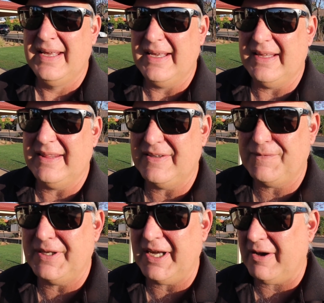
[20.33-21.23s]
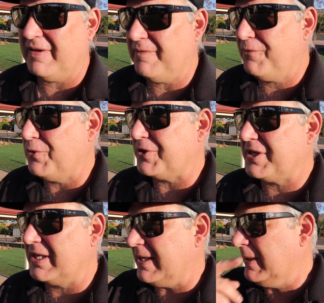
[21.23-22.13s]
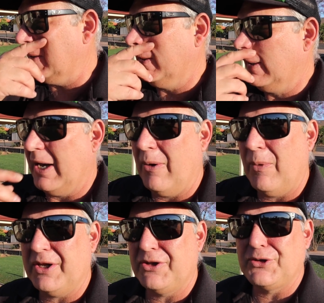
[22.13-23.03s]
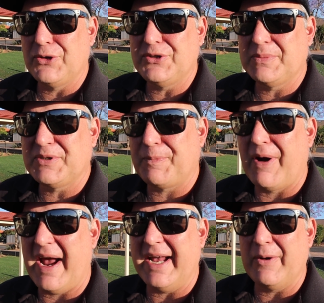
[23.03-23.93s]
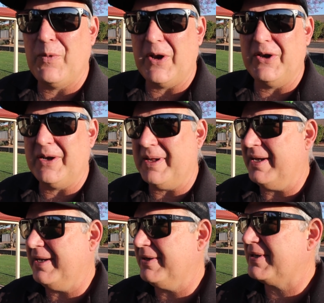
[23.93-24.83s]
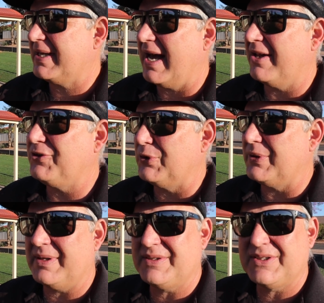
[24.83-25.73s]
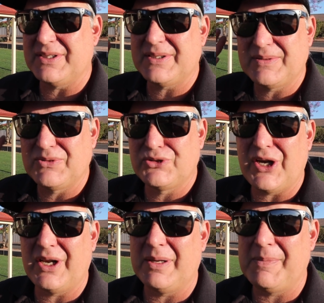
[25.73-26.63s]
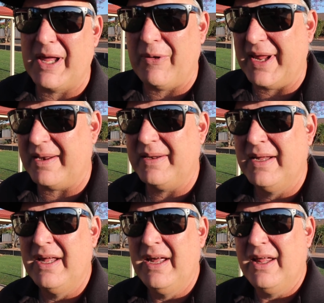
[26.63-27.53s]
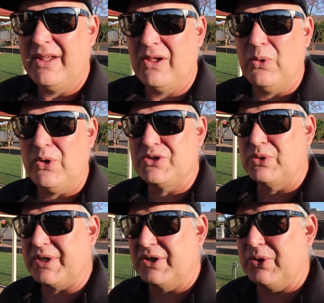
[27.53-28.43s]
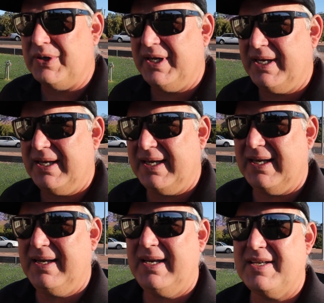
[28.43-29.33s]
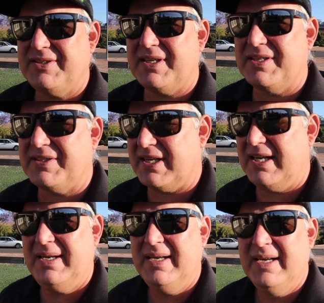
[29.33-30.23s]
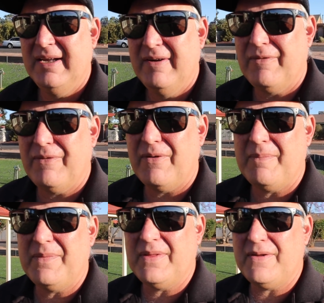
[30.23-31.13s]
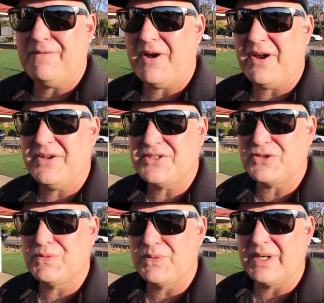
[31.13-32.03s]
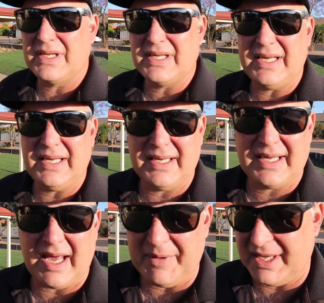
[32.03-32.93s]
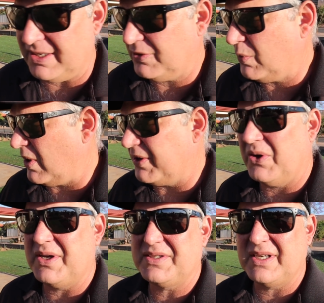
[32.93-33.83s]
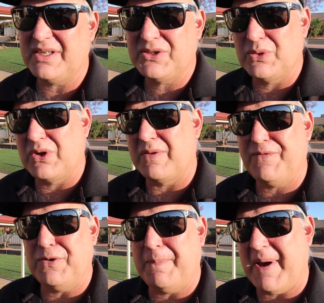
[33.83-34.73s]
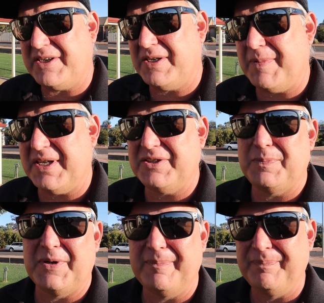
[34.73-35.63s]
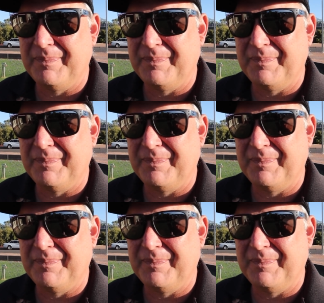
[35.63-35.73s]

in this video. And unfortunately, I wanted to do some spraying and whatnot. Can't do it, it's just totally blowing out. The lawn's looking good here, as you can see. From the photos, it's really coming in quite nicely. I've still got a few patchy bits, but